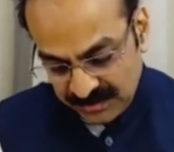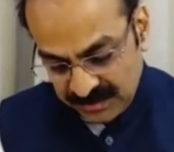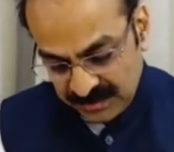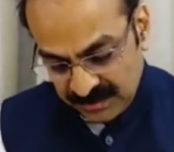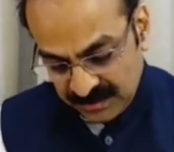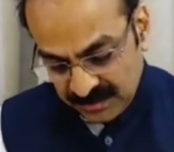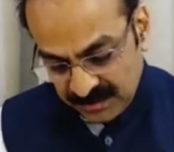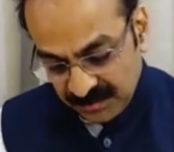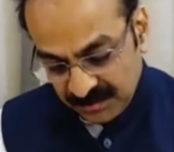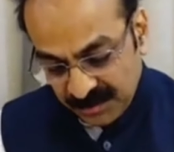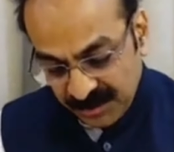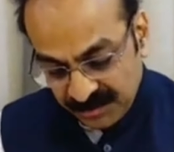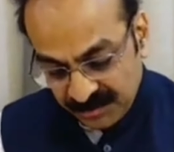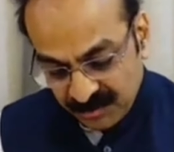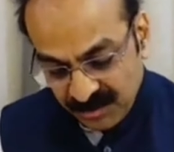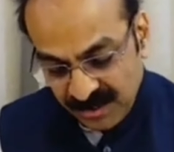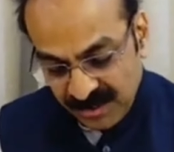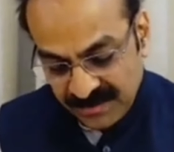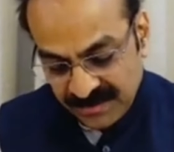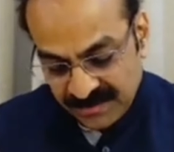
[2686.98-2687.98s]

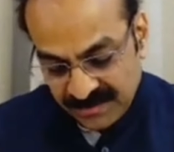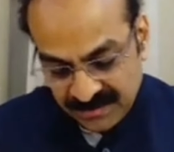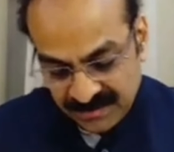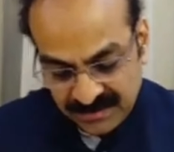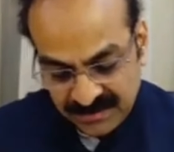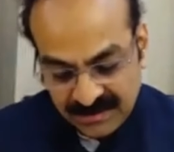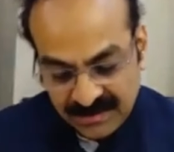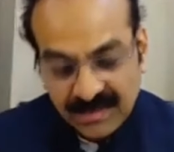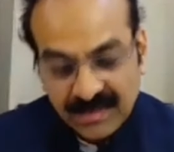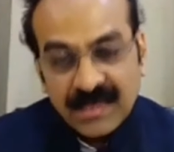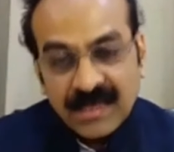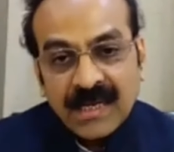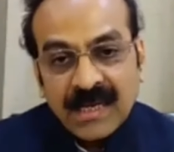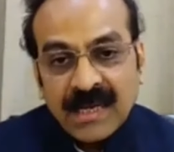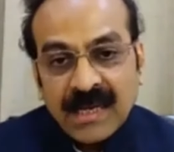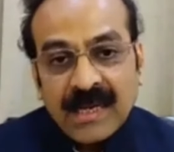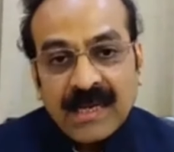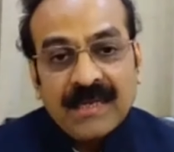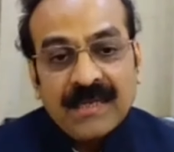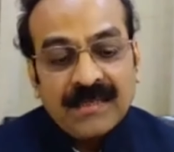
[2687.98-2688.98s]
patronize.
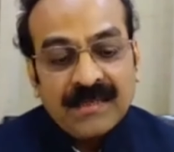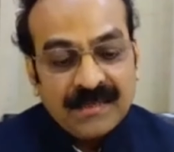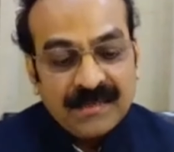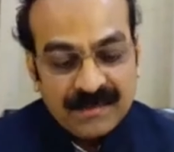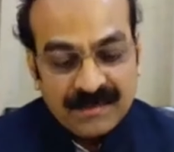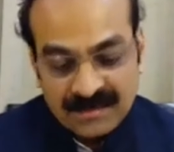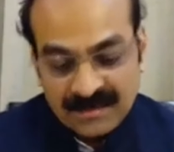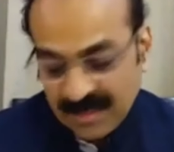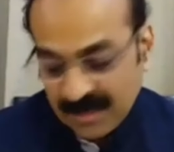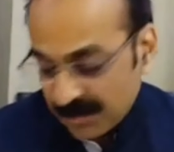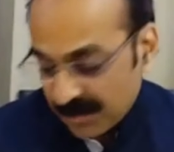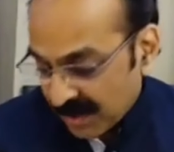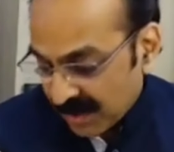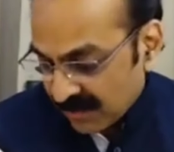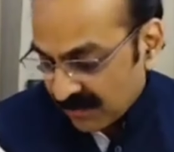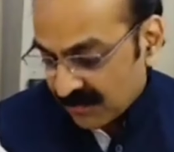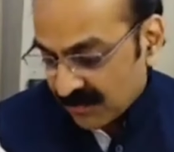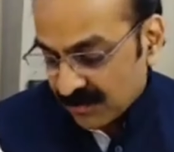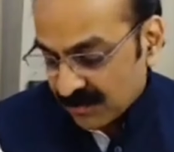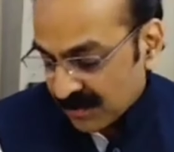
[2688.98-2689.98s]
And apart
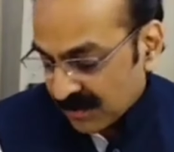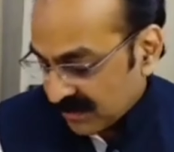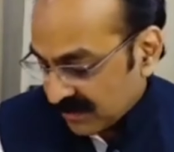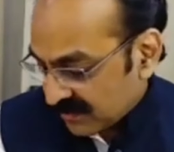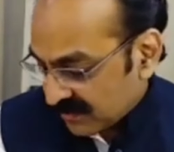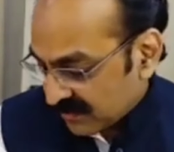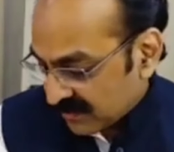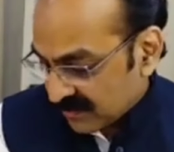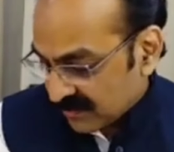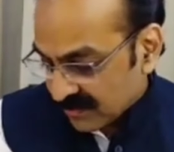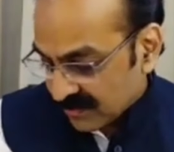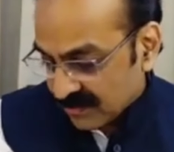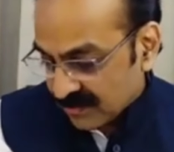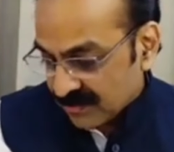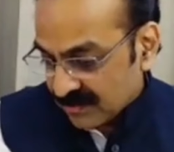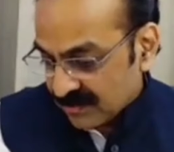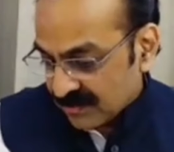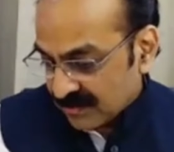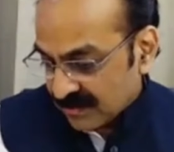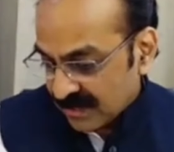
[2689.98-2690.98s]
from this,
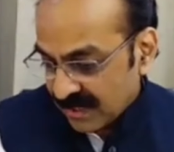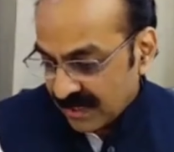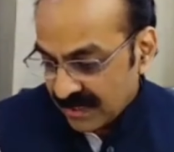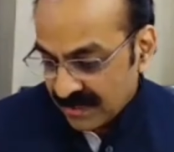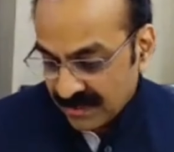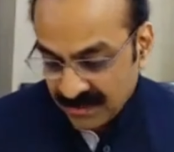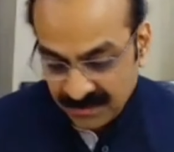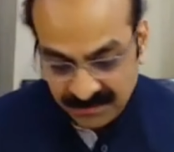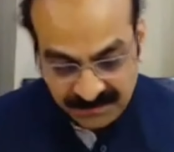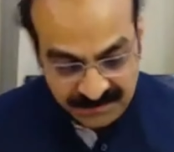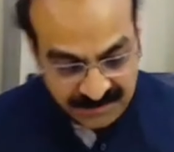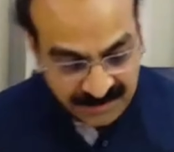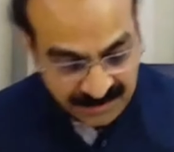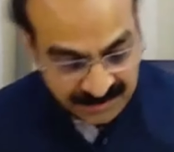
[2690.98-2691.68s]
I have another